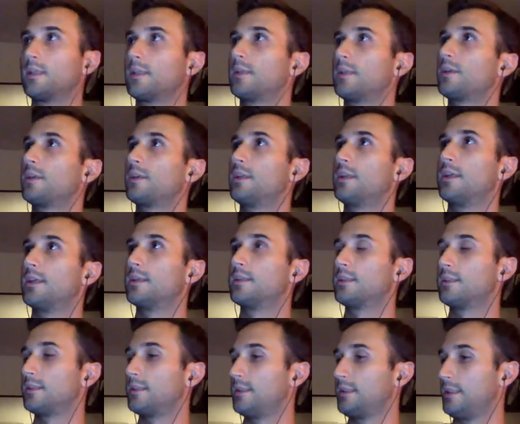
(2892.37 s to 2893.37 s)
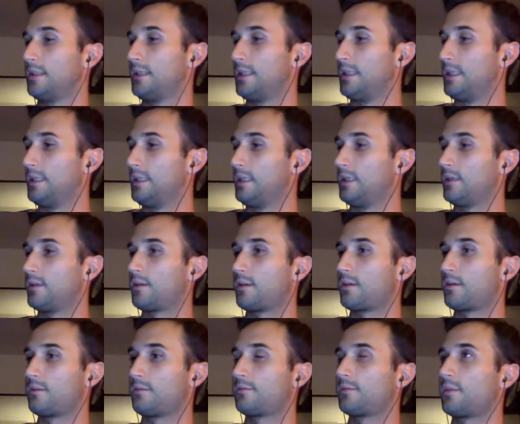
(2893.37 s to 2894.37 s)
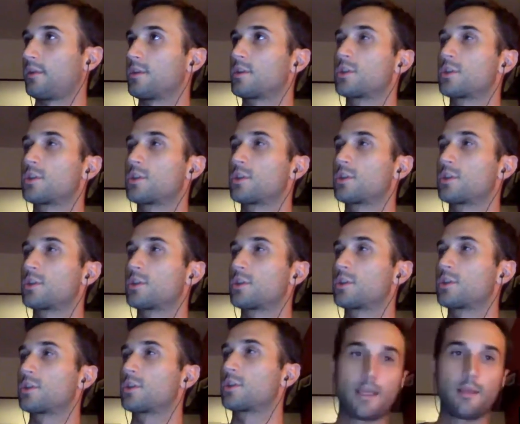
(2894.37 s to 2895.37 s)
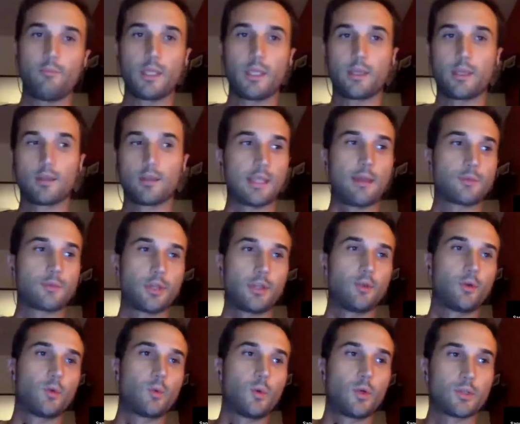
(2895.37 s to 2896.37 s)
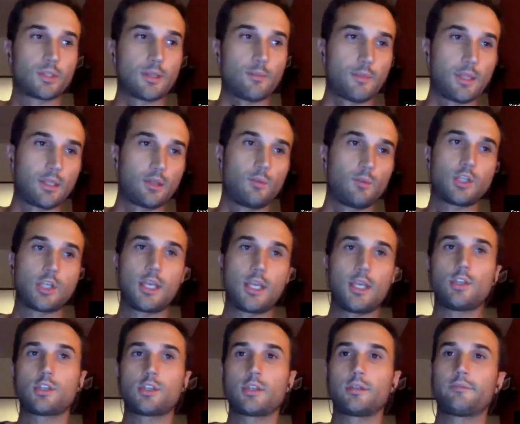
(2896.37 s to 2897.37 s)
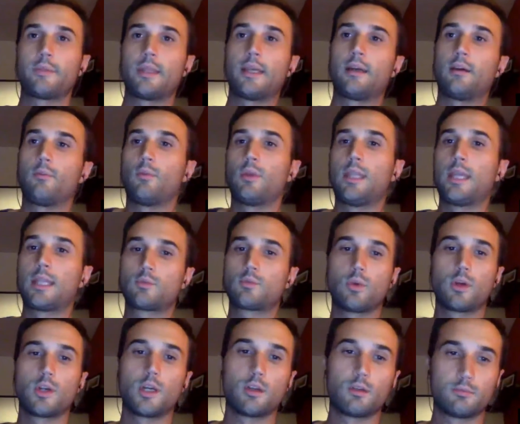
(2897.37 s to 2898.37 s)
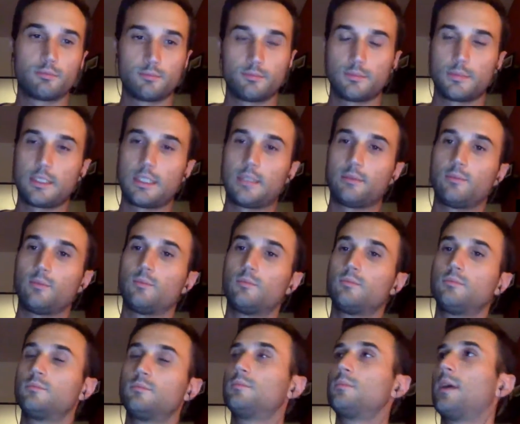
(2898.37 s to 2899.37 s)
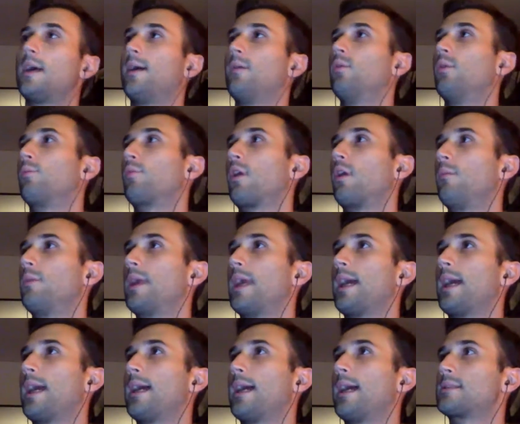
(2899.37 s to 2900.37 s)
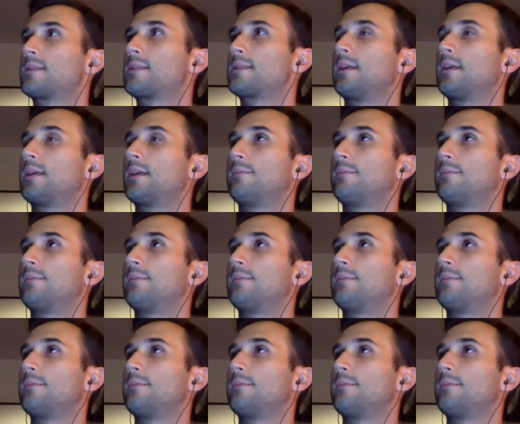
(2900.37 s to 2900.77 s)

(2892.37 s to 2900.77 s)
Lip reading: could stall for time because they absolutely don't want something to be changed. But that's where I will probably ask